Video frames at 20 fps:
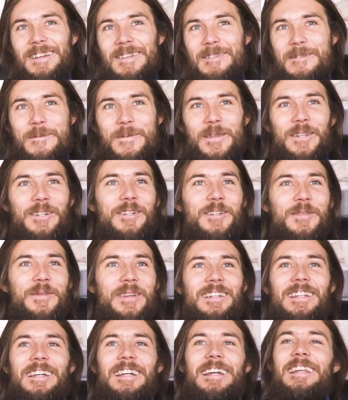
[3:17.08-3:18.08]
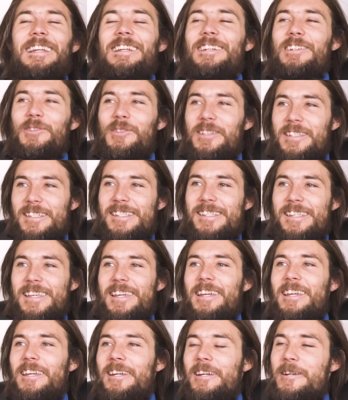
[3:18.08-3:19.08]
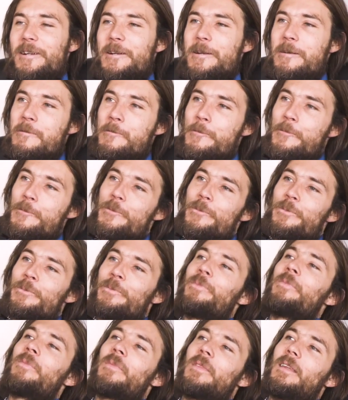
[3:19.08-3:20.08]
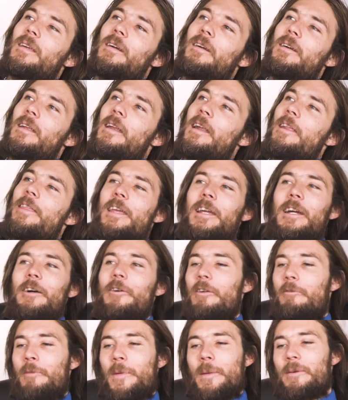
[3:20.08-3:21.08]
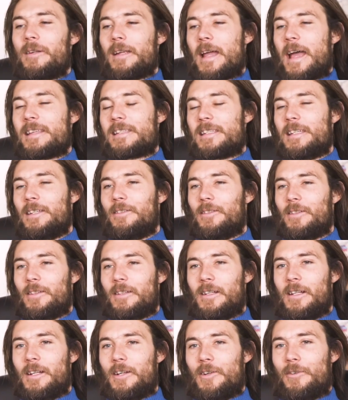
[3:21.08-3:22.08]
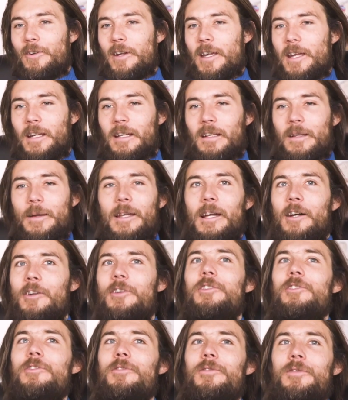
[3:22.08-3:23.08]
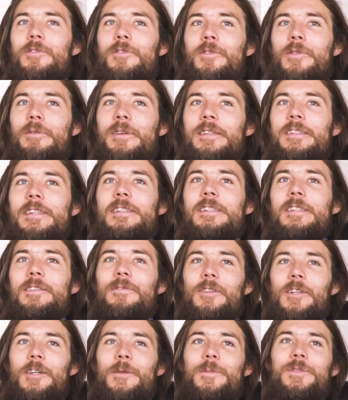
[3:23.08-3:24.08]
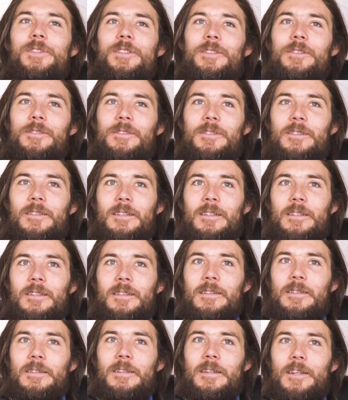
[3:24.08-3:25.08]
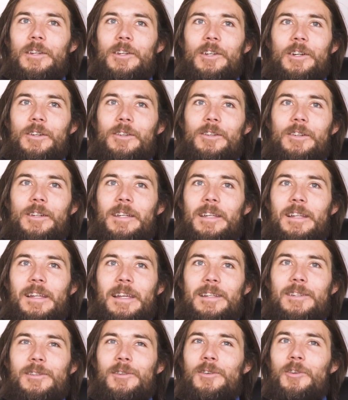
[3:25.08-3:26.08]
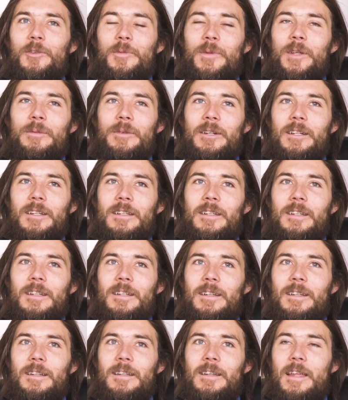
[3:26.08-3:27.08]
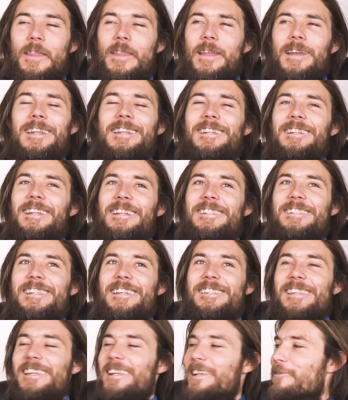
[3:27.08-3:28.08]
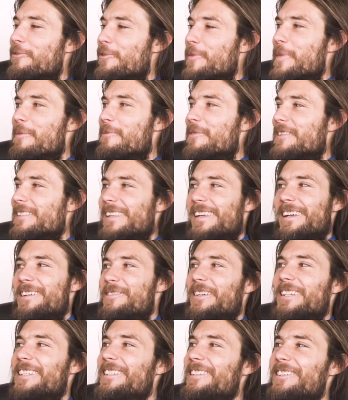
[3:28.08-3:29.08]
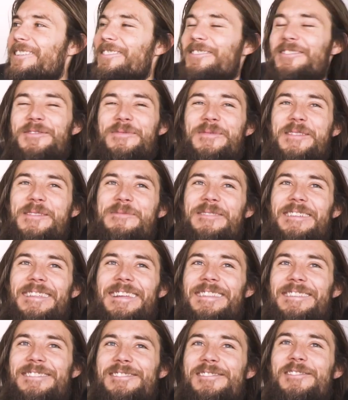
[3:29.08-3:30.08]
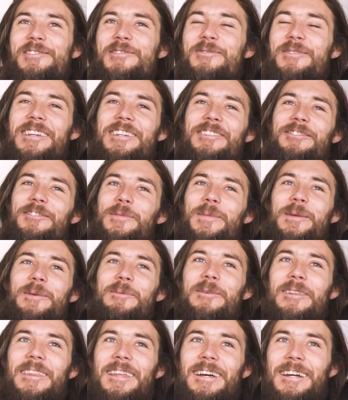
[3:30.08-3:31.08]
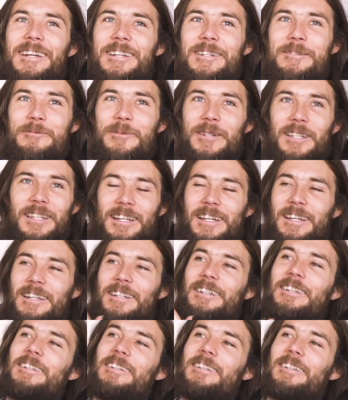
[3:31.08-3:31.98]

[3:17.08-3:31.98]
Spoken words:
You know what I mean? Like I didn't know what to say. And I think I remembered asking Rick, like, how do you do 360 flips? And he like told me, but and then he like says that he remembers that. I'm like, you don't remember that. There's no way you remember that. But like,